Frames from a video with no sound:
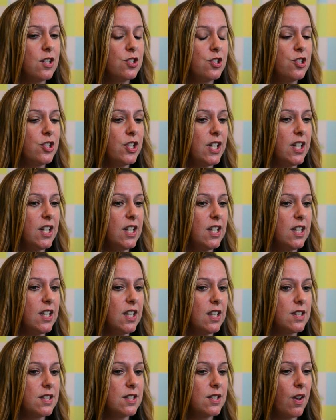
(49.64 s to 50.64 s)

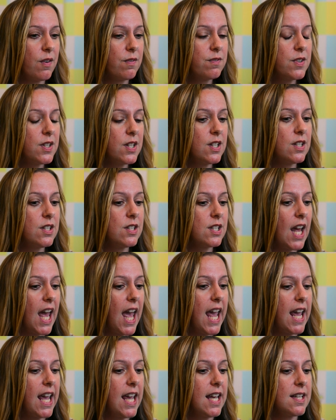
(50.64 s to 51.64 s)
She suffered
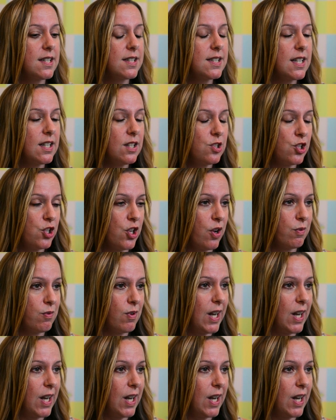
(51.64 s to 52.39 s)
a seizure